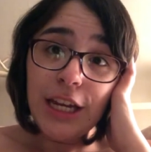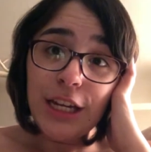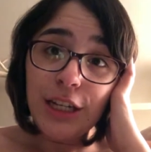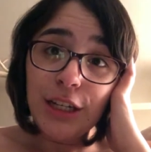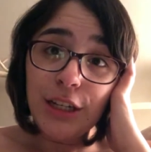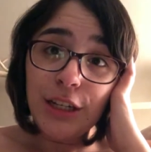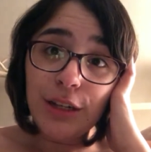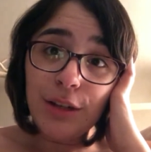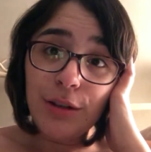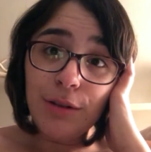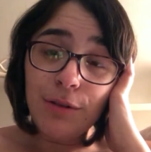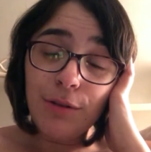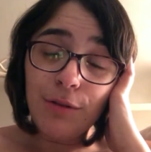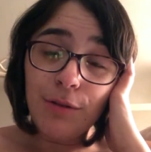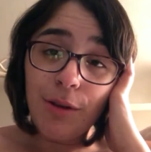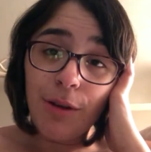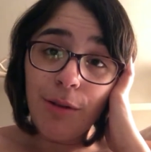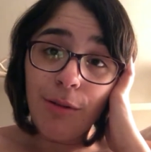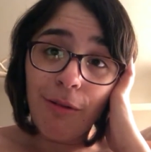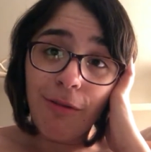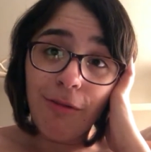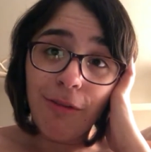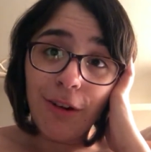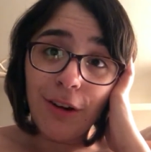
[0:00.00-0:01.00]
to
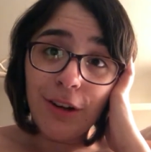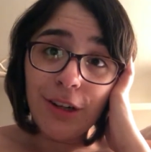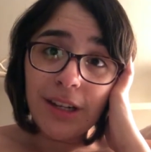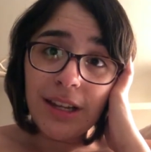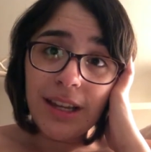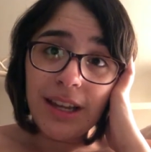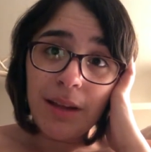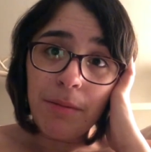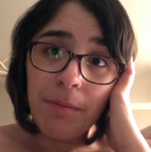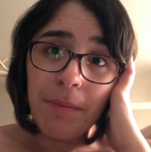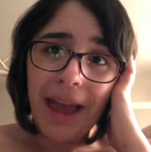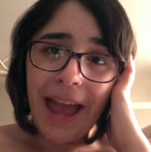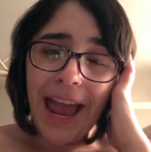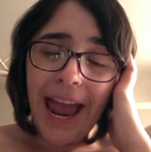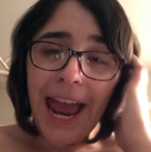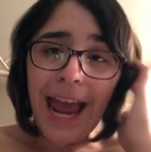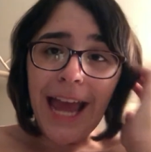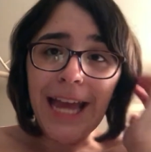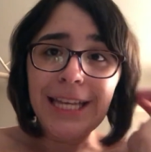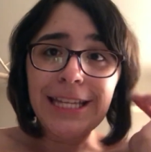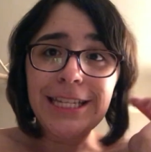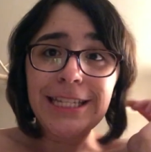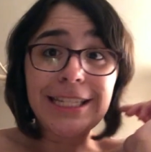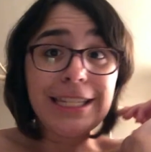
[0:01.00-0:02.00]
refer to him
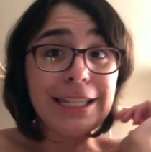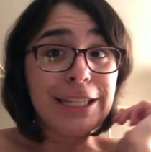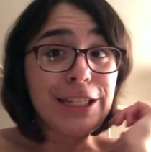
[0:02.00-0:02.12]
as